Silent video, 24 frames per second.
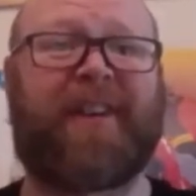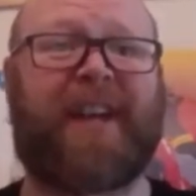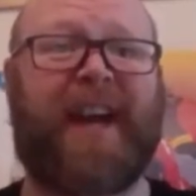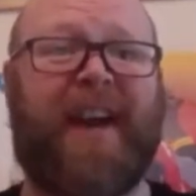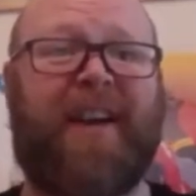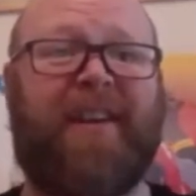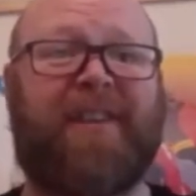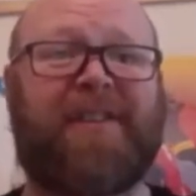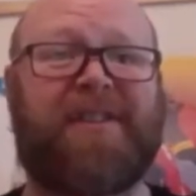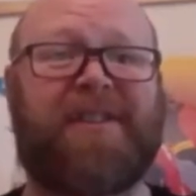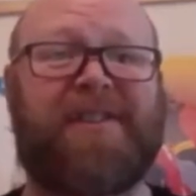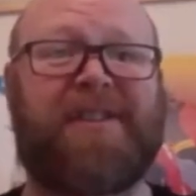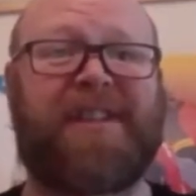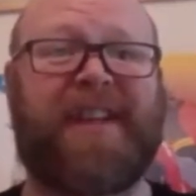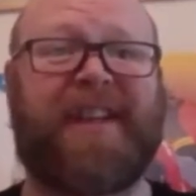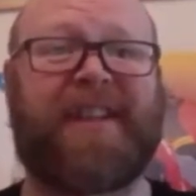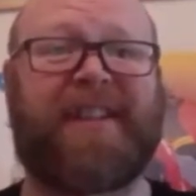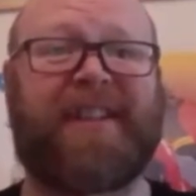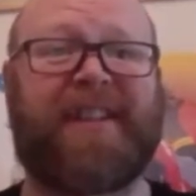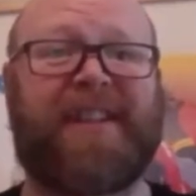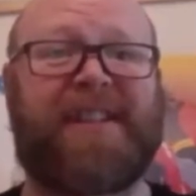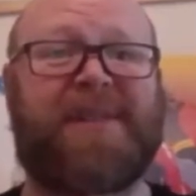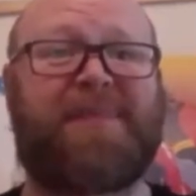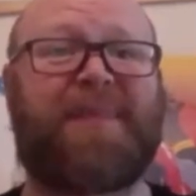character
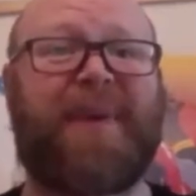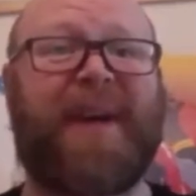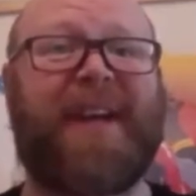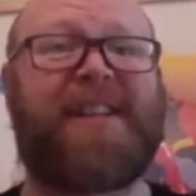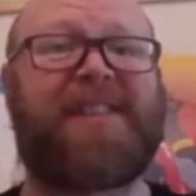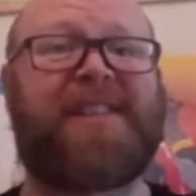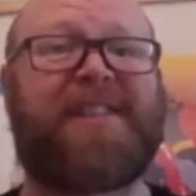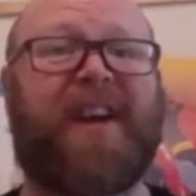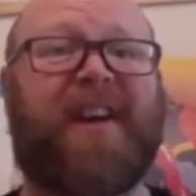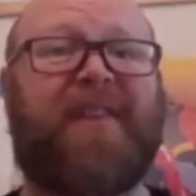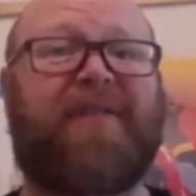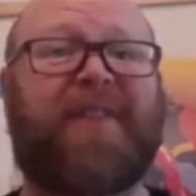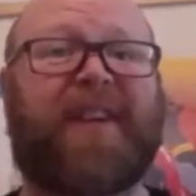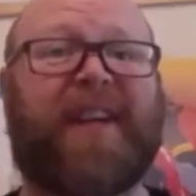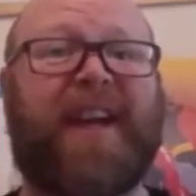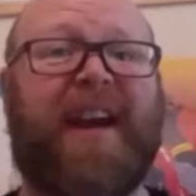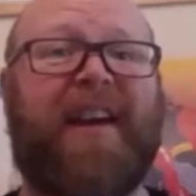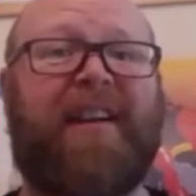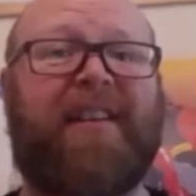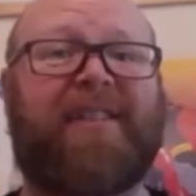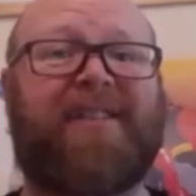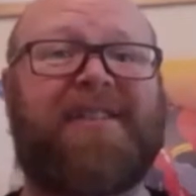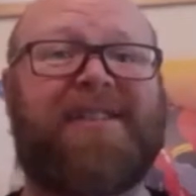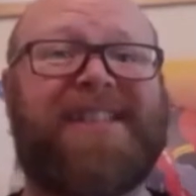sheet that's based off the
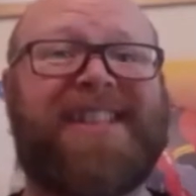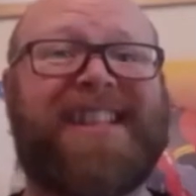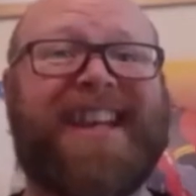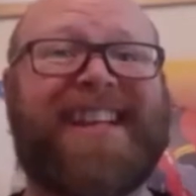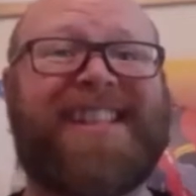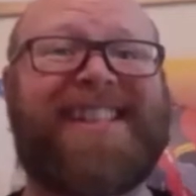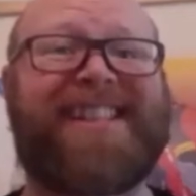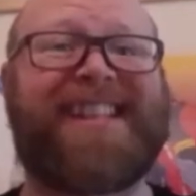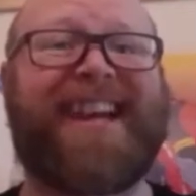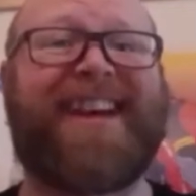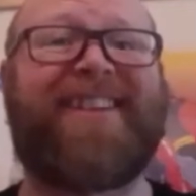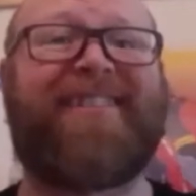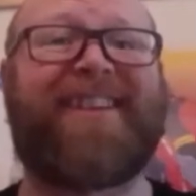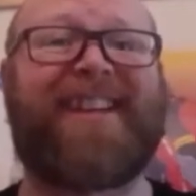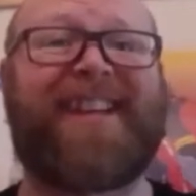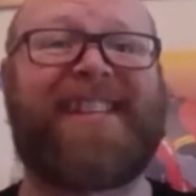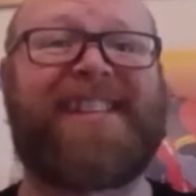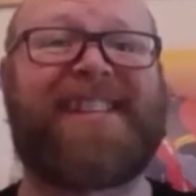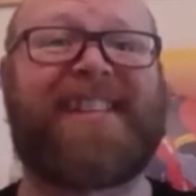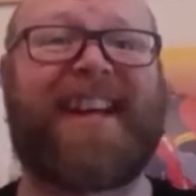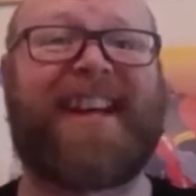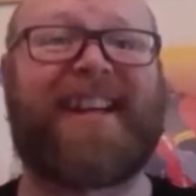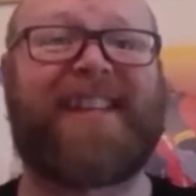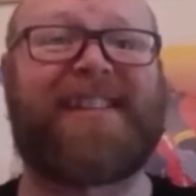character's dexterity
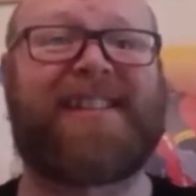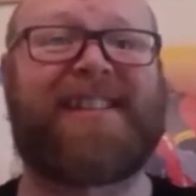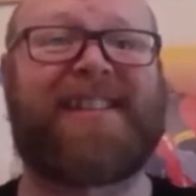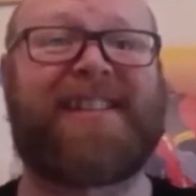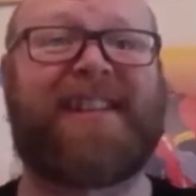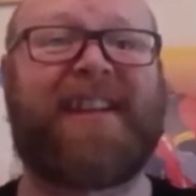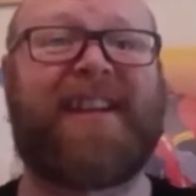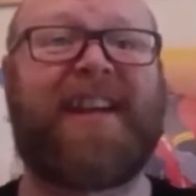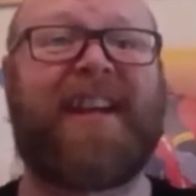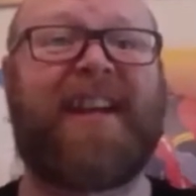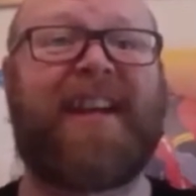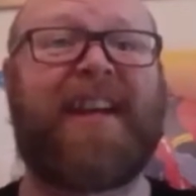stats.